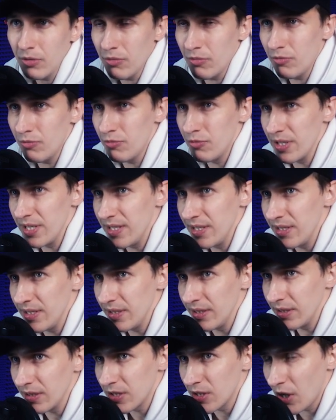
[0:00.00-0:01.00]

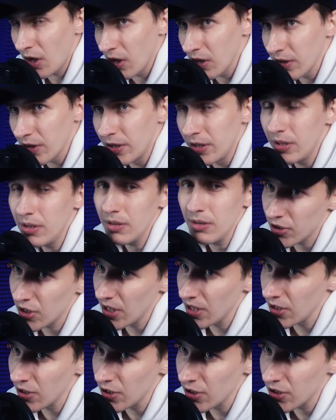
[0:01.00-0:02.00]
recolor,
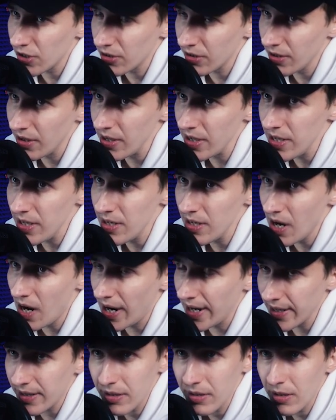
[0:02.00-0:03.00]
change the
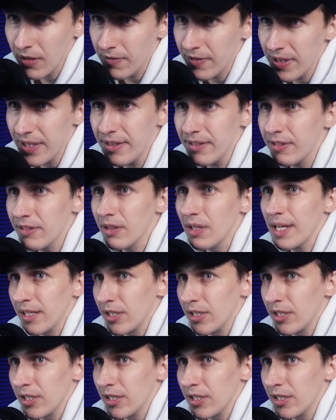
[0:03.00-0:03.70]
icon of it.